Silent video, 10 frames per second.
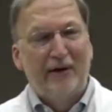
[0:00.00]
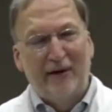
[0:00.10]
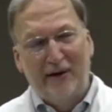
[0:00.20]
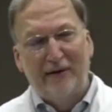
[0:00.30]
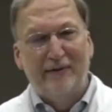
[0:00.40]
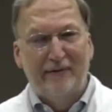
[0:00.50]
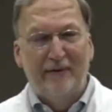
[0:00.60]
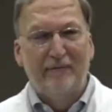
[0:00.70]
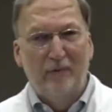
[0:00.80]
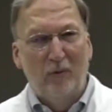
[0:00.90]
and
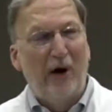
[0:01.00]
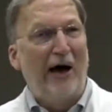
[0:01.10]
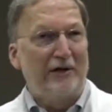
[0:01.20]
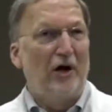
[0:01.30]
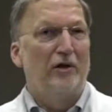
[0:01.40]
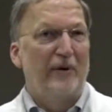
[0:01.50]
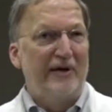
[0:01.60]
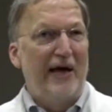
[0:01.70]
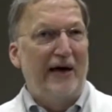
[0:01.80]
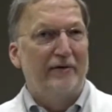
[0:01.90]
hiked all the way
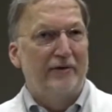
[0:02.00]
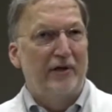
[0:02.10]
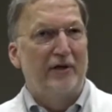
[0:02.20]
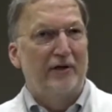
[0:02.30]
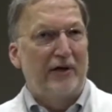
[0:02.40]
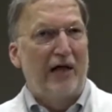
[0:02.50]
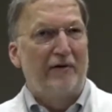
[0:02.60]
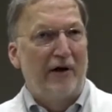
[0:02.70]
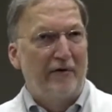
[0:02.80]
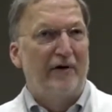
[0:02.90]
down to the
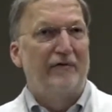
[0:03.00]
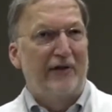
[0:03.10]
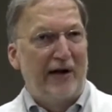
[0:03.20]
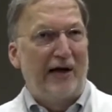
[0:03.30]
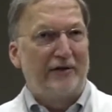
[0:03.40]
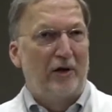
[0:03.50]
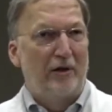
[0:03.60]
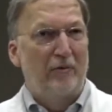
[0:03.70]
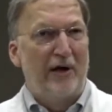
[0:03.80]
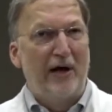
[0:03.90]
Colorado River, then hiked all
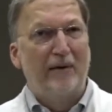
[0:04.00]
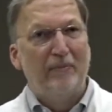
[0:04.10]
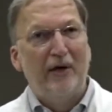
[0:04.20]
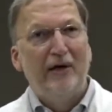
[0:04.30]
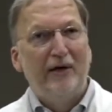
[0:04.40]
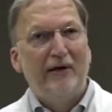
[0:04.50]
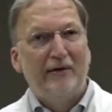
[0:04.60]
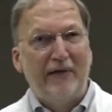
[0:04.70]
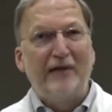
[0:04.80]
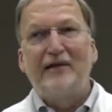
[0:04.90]
the way up.
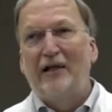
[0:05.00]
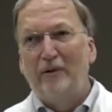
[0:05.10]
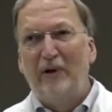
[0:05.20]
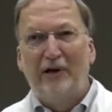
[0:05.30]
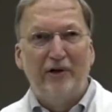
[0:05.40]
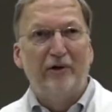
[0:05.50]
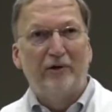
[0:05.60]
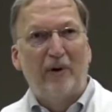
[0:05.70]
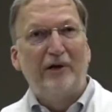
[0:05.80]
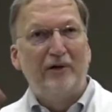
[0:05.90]
That's not the way to do it.
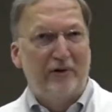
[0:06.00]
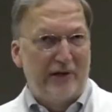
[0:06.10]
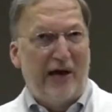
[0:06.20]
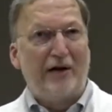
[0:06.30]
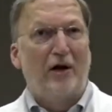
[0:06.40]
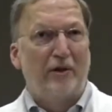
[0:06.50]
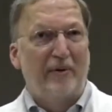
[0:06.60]
The way to do it is hike all the